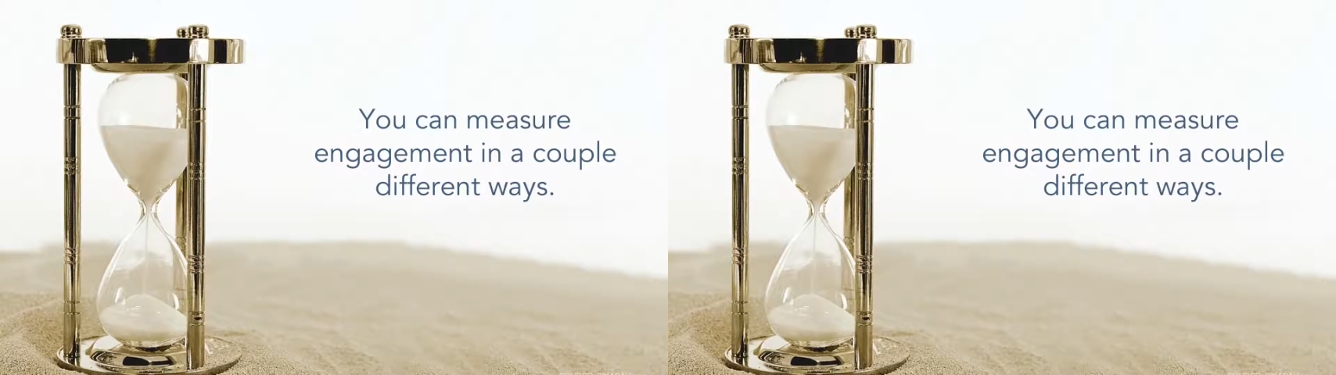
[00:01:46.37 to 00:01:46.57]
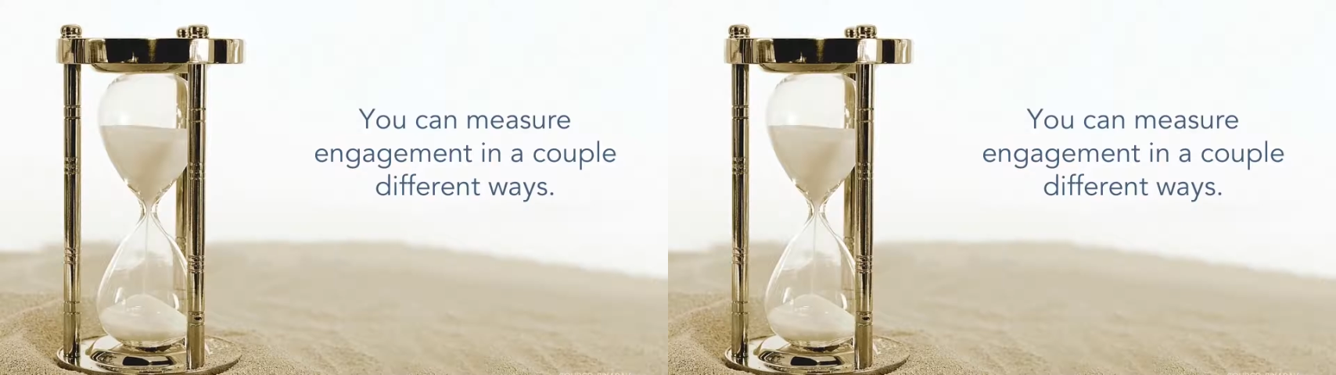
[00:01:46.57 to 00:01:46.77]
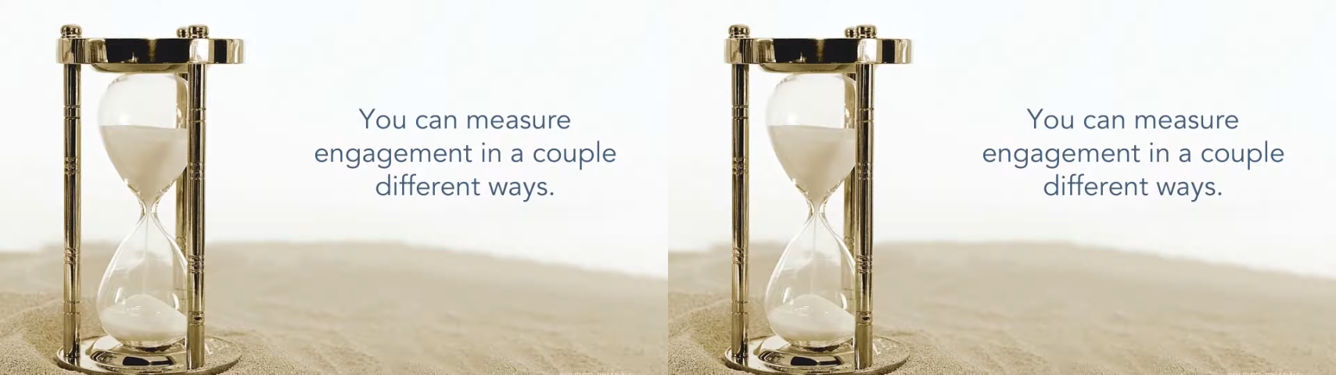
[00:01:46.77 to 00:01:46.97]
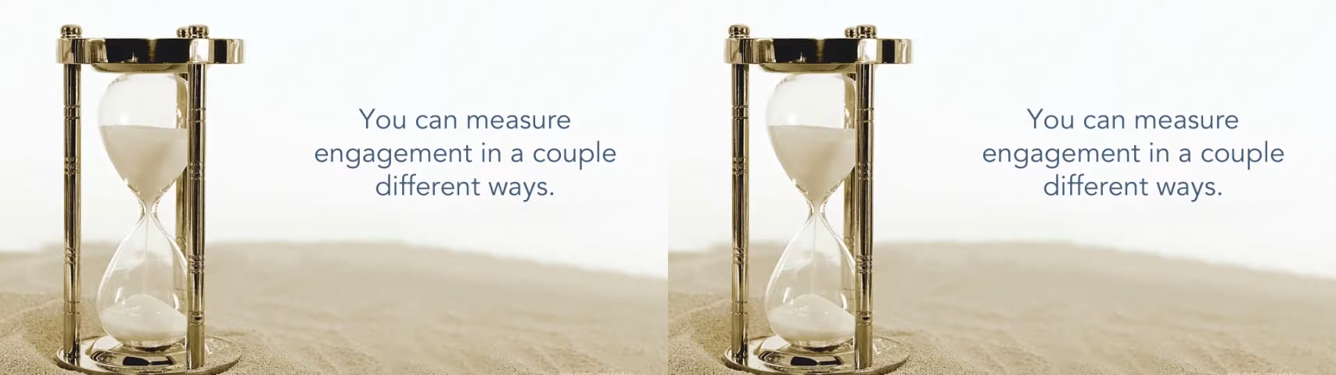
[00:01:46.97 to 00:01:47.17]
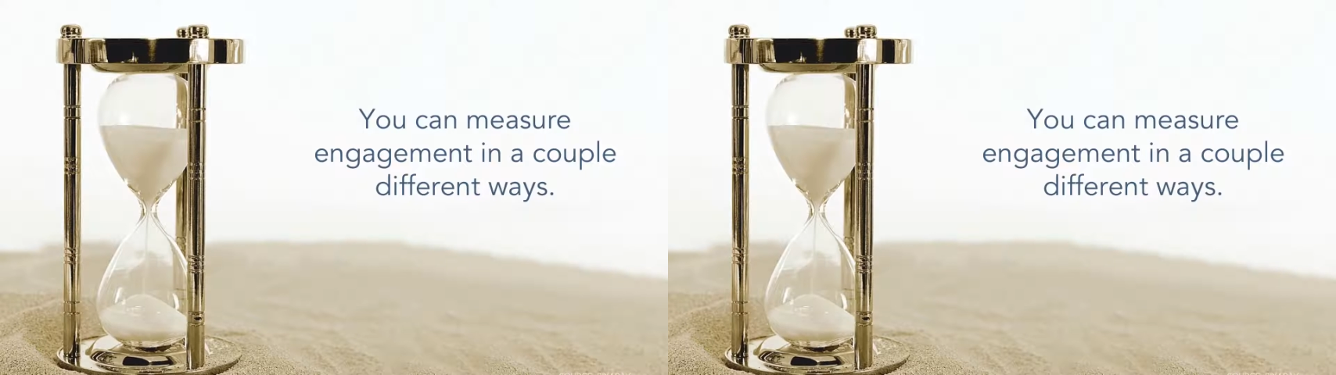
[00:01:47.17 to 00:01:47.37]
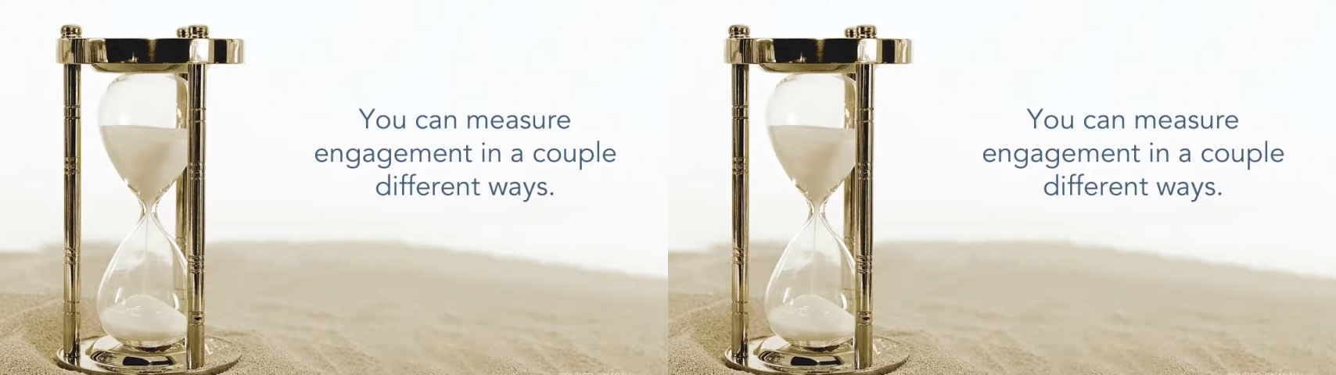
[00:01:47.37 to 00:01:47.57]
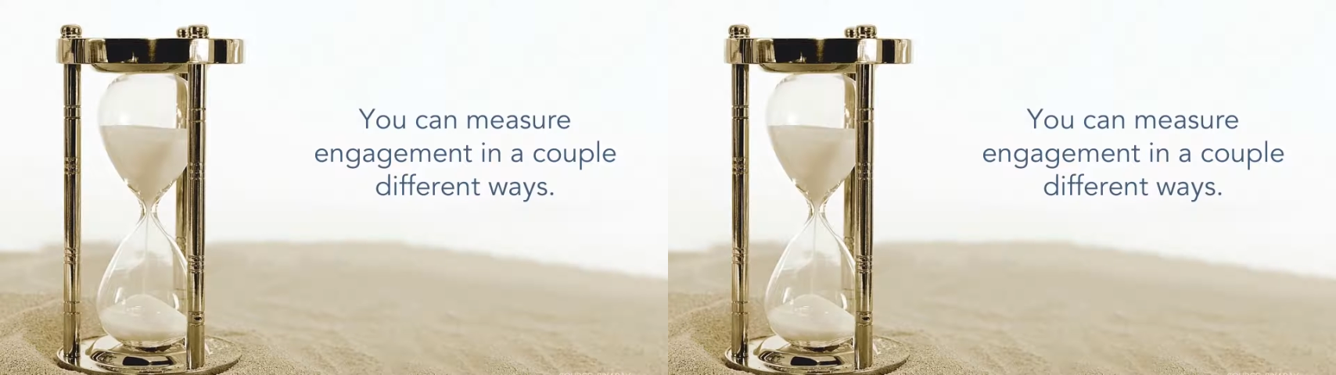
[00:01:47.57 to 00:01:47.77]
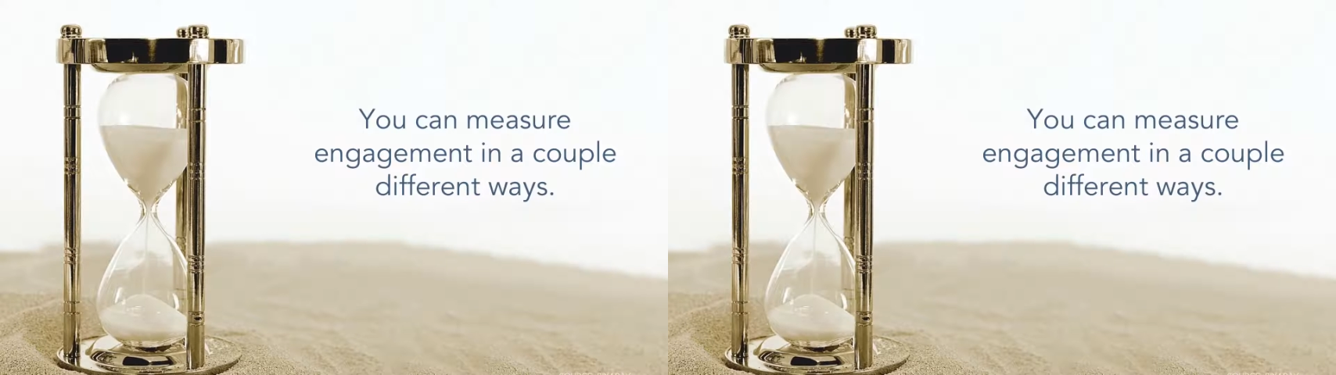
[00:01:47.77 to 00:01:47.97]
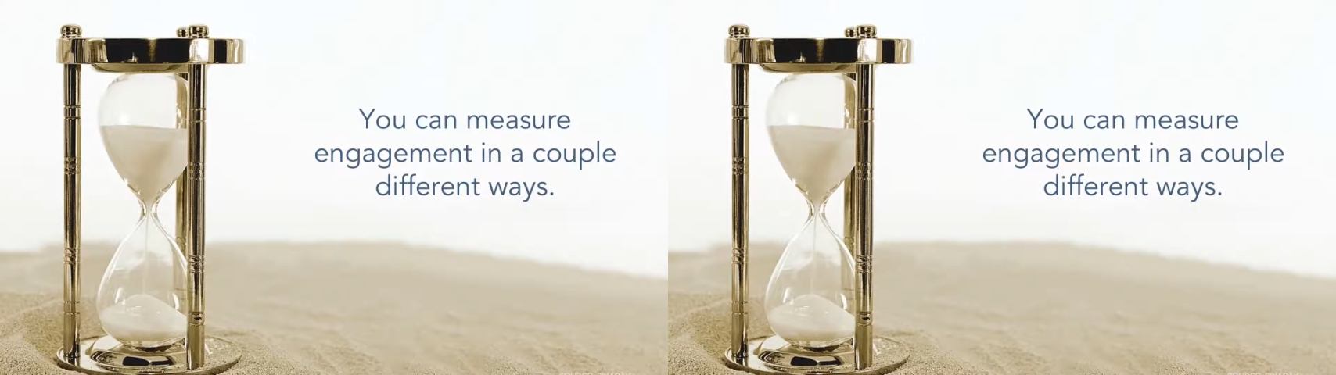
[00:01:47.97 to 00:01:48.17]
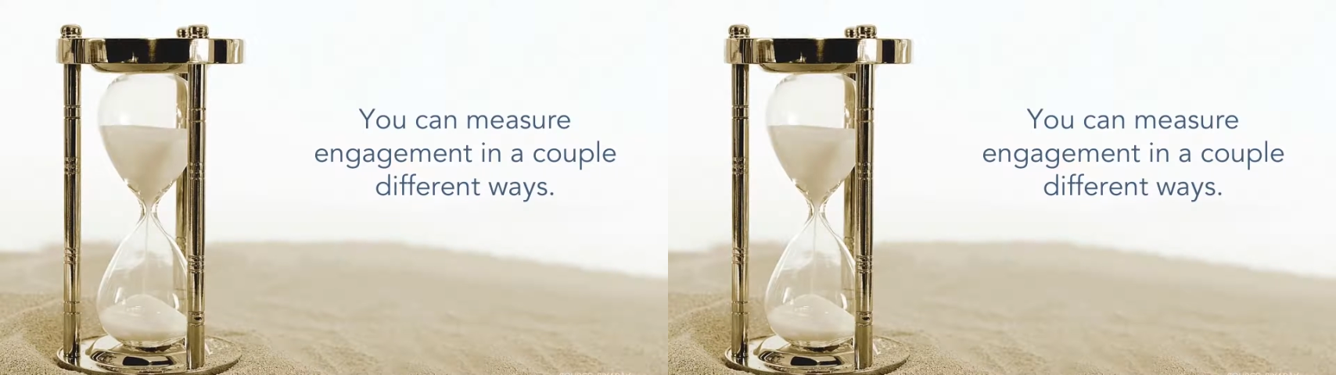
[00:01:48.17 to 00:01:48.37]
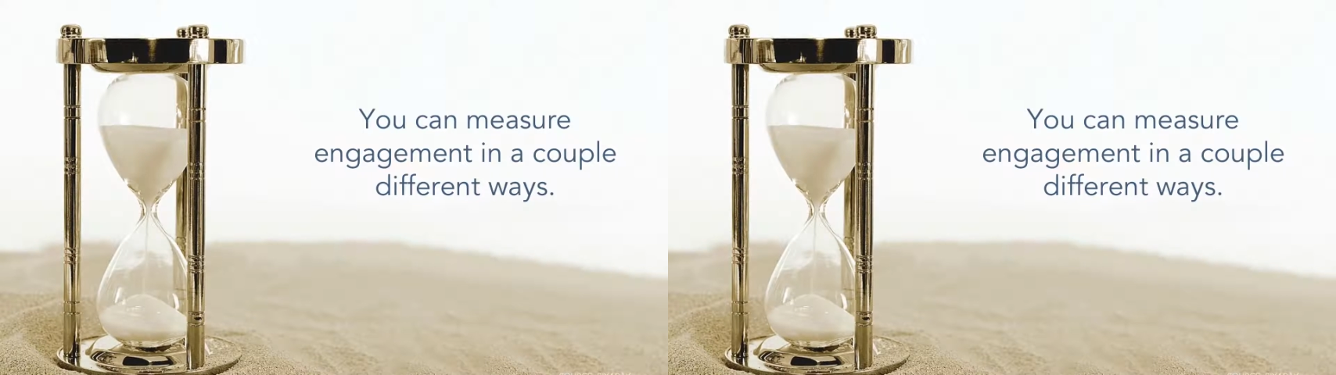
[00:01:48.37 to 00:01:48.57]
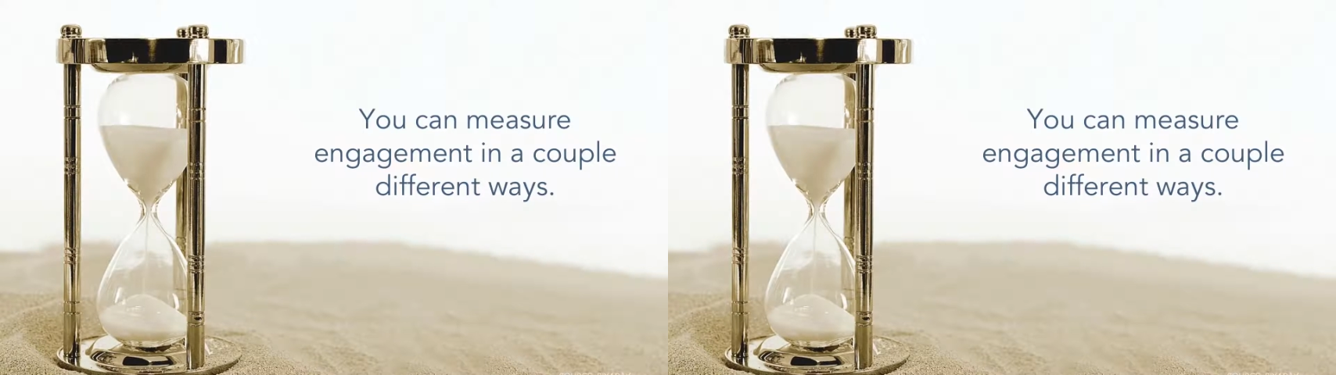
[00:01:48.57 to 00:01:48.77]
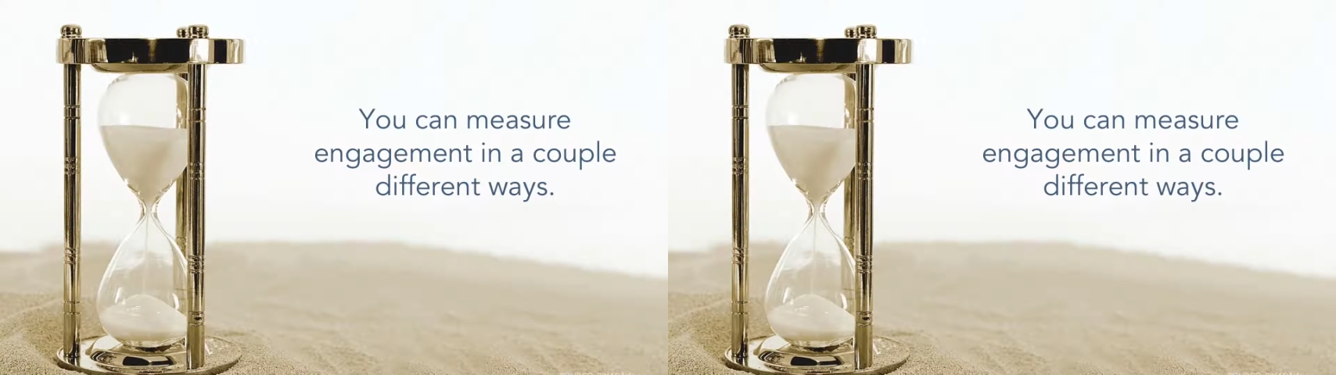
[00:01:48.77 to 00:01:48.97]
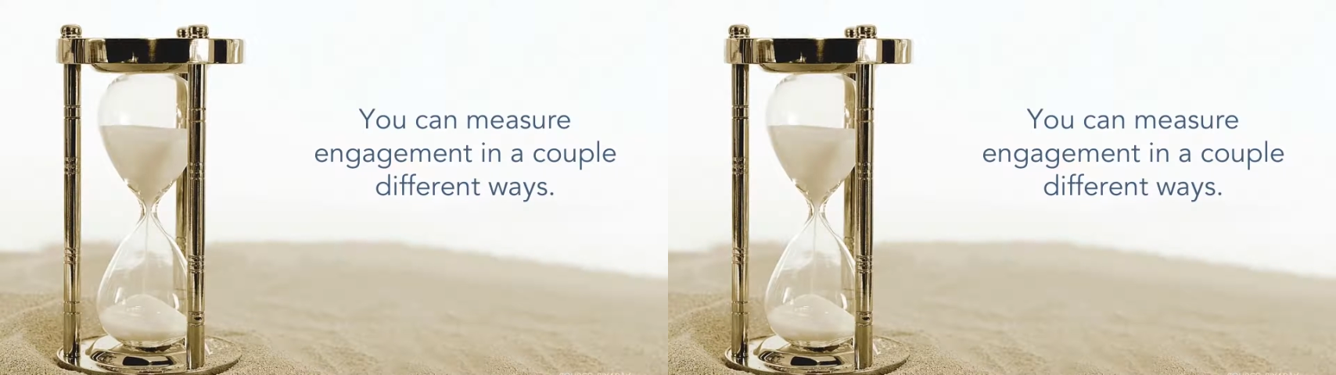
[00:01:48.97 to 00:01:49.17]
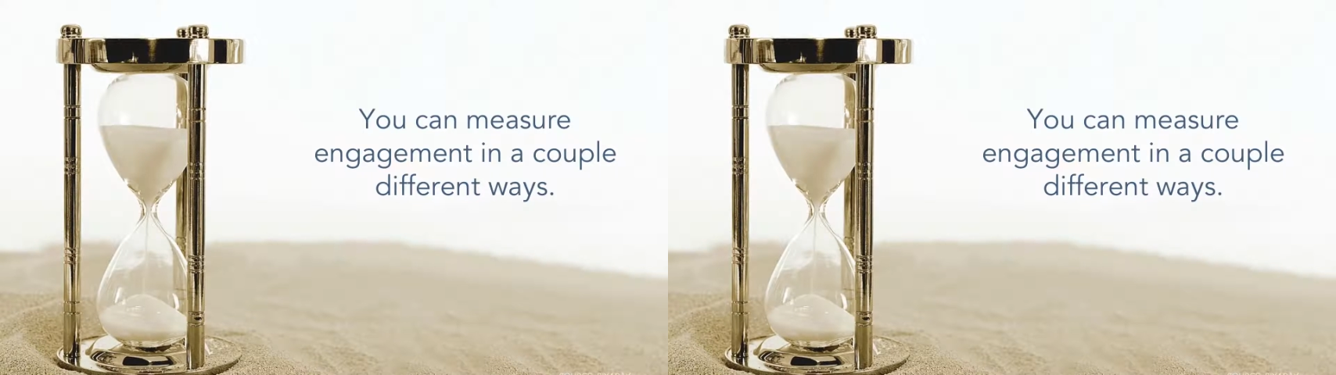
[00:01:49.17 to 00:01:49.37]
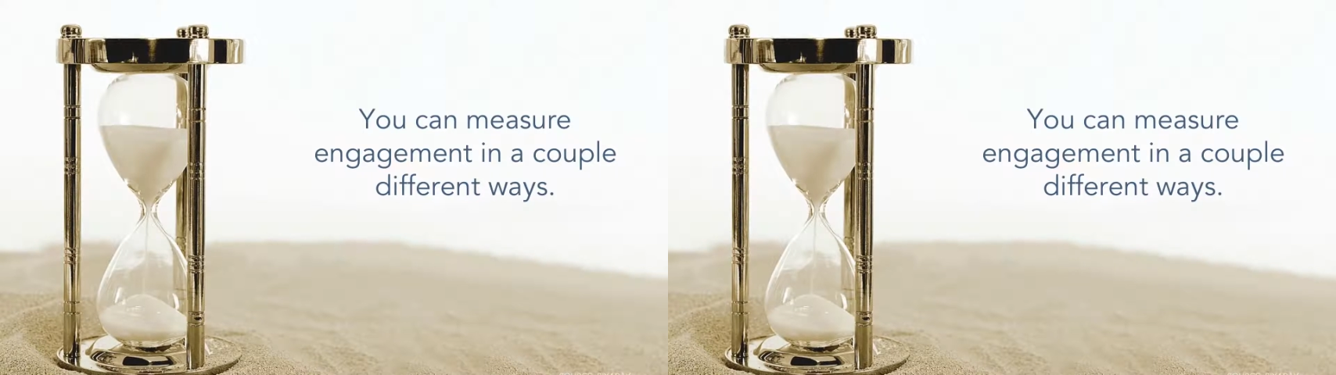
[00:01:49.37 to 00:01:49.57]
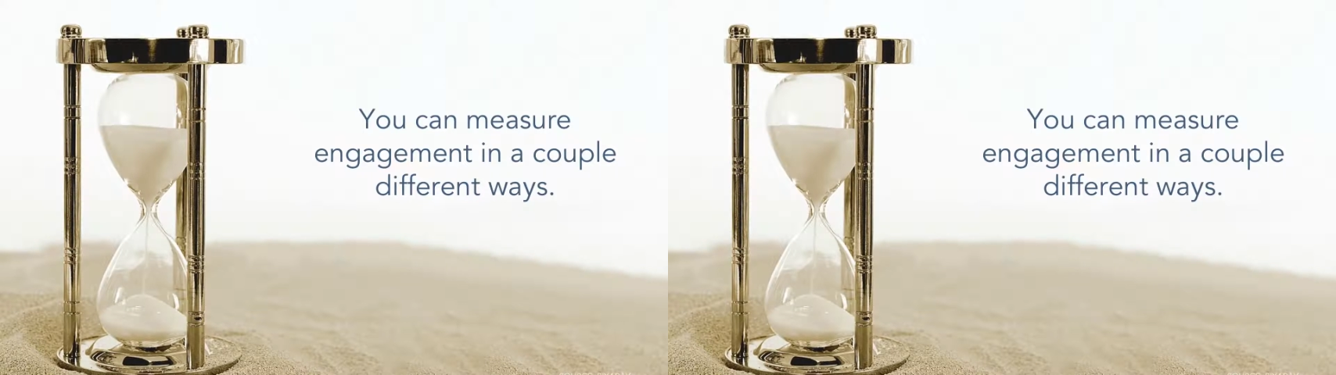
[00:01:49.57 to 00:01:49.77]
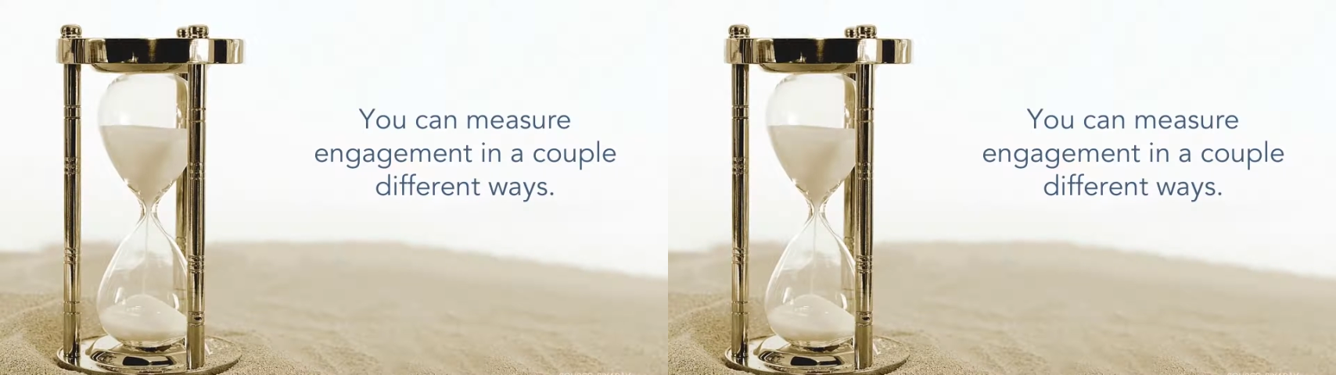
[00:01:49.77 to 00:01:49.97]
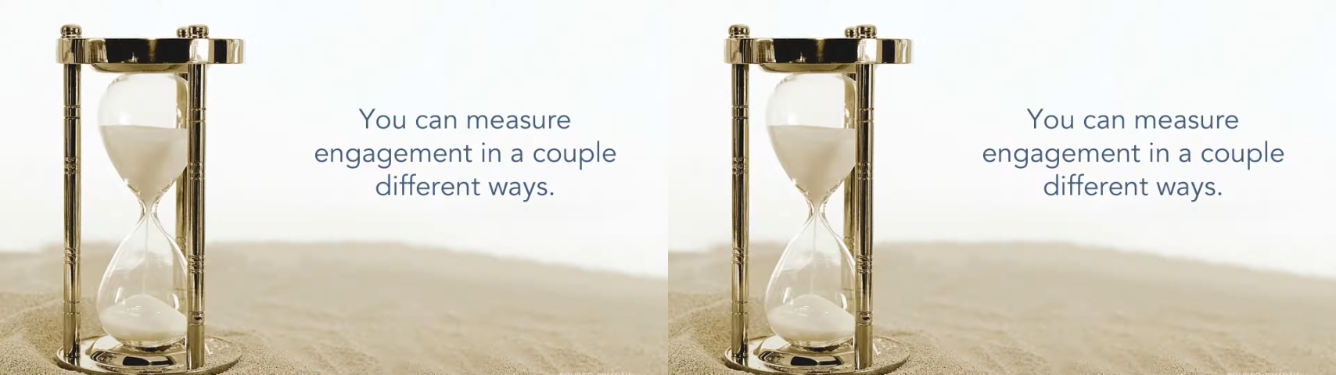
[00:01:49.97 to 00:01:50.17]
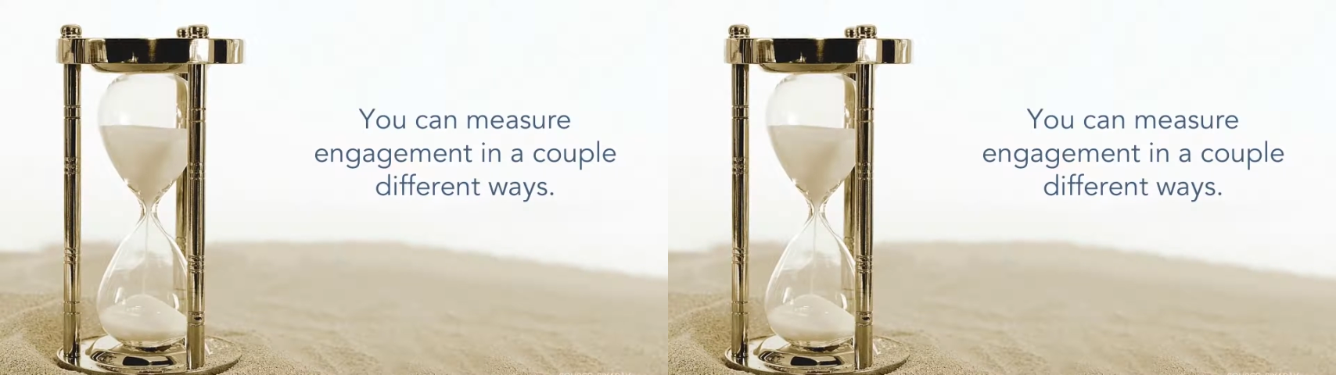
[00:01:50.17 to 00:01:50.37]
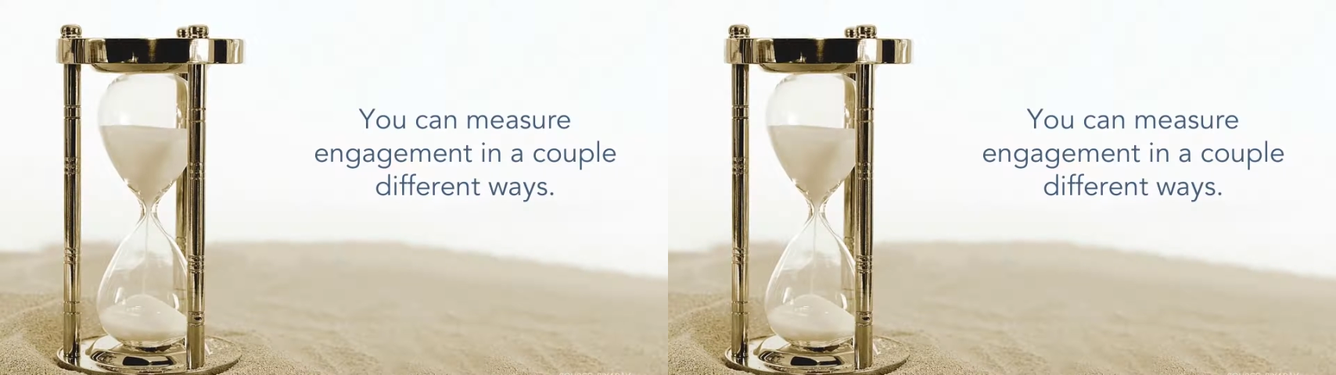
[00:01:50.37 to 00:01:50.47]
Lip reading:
No face is visible, so there are no lips to read.